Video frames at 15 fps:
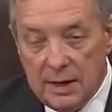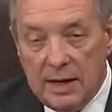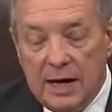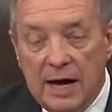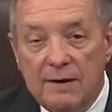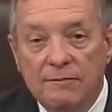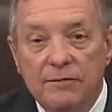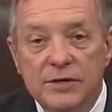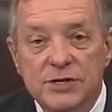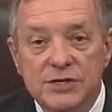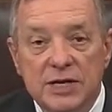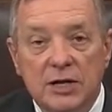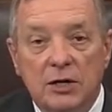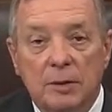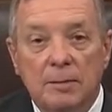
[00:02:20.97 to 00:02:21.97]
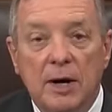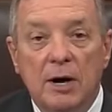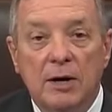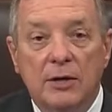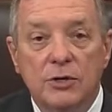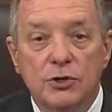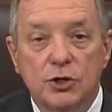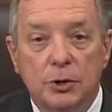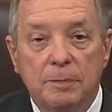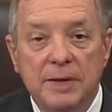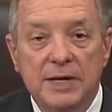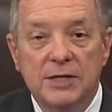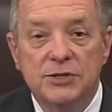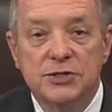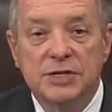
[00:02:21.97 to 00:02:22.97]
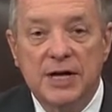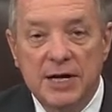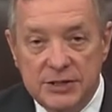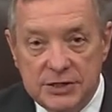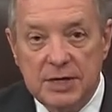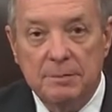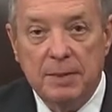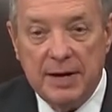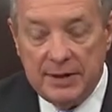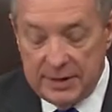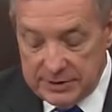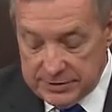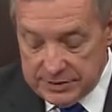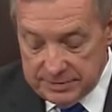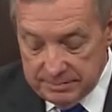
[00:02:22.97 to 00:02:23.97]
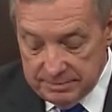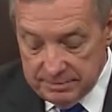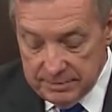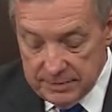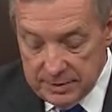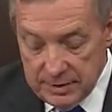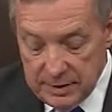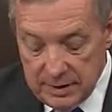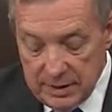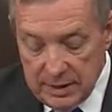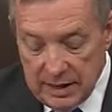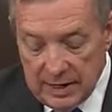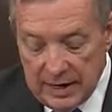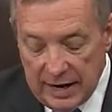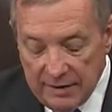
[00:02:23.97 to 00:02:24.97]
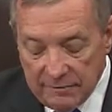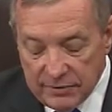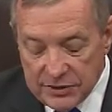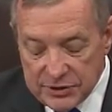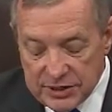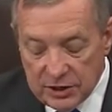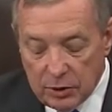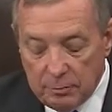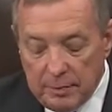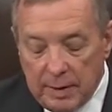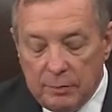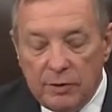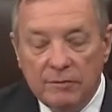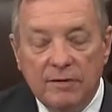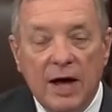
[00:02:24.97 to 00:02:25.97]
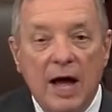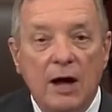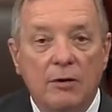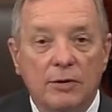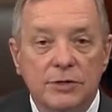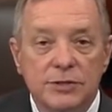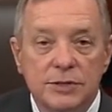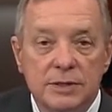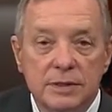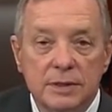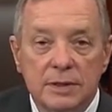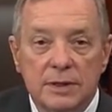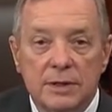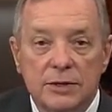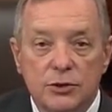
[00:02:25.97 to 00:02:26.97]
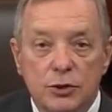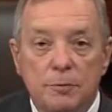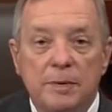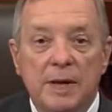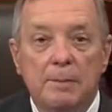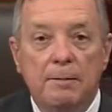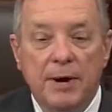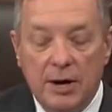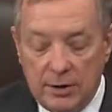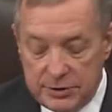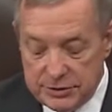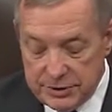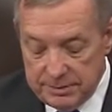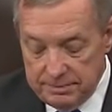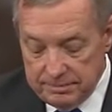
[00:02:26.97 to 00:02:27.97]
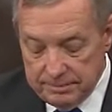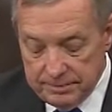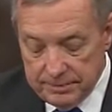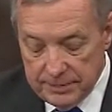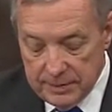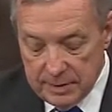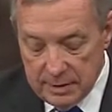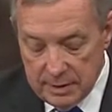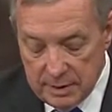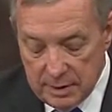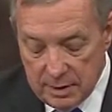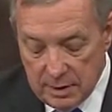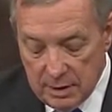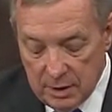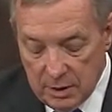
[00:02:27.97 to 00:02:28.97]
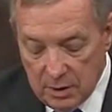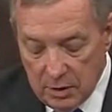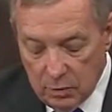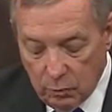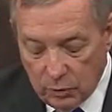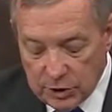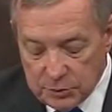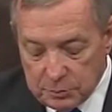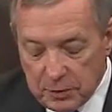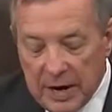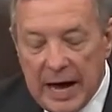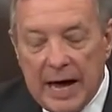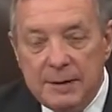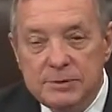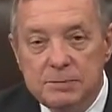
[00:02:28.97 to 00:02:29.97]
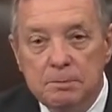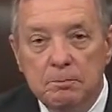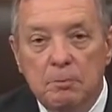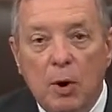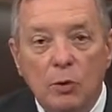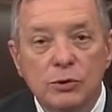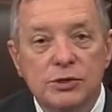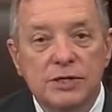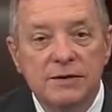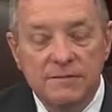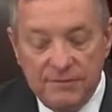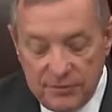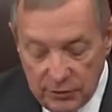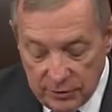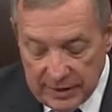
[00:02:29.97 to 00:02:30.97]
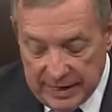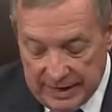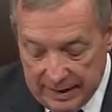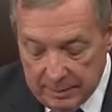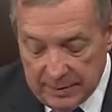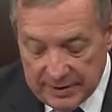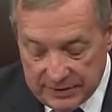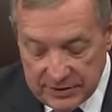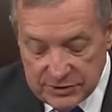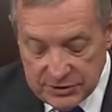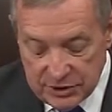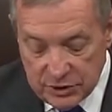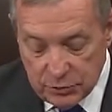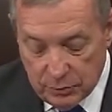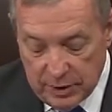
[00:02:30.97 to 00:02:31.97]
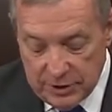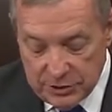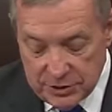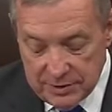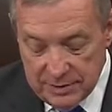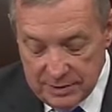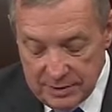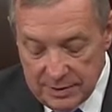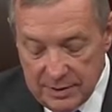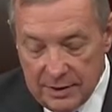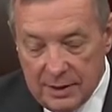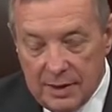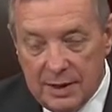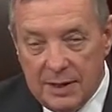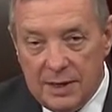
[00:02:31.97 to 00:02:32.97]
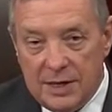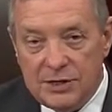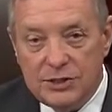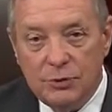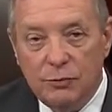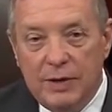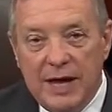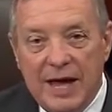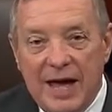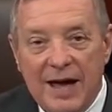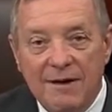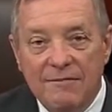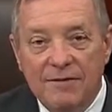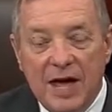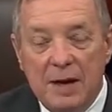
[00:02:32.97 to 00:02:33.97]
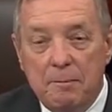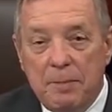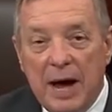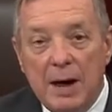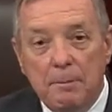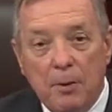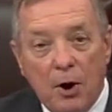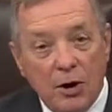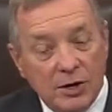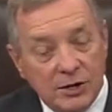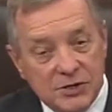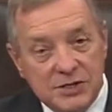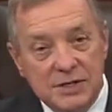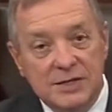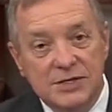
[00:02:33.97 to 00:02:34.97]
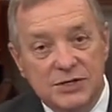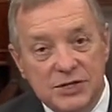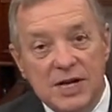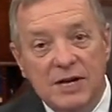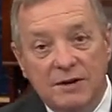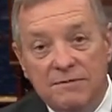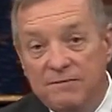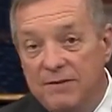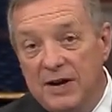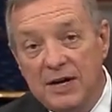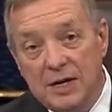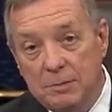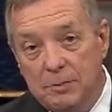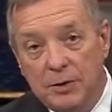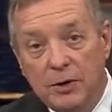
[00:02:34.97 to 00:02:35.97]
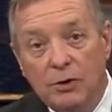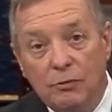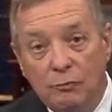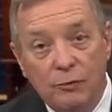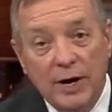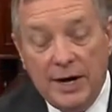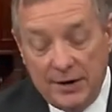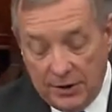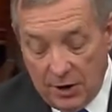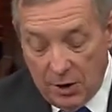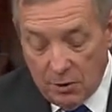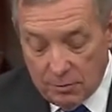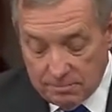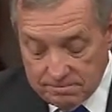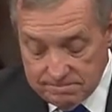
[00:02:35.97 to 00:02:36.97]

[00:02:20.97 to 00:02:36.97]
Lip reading: Every single American should be disgusted by this, and every single member of Congress should be embarrassed. What is perhaps most infuriating about this situation is that we have a bipartisan Zika funding bill ready to go,